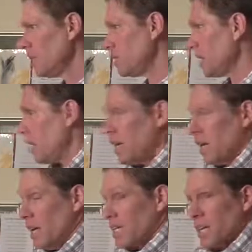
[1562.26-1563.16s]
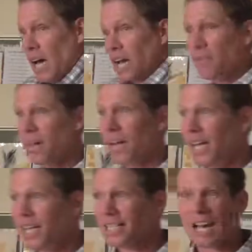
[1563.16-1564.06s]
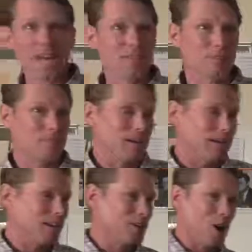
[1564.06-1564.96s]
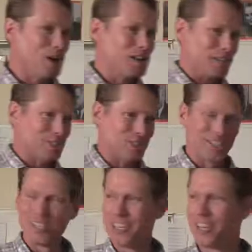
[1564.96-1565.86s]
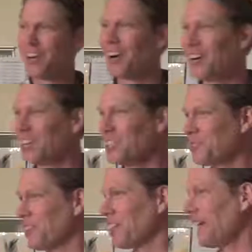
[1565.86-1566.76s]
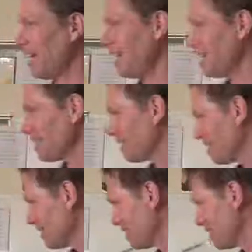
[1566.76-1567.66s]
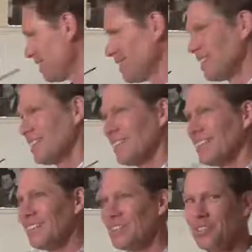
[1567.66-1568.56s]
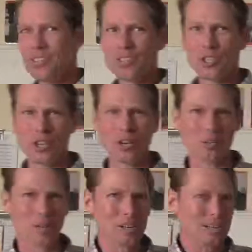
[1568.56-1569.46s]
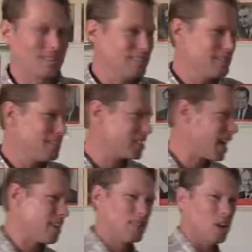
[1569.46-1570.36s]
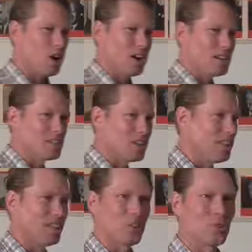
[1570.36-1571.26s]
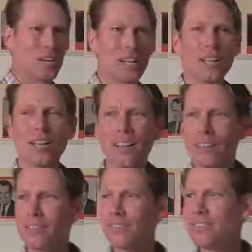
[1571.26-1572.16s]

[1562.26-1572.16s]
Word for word: He's, he's kind of, a, he's kind of a, an, an artist, an artist with eyes. Sherbert, he's kind of an artist on the grill.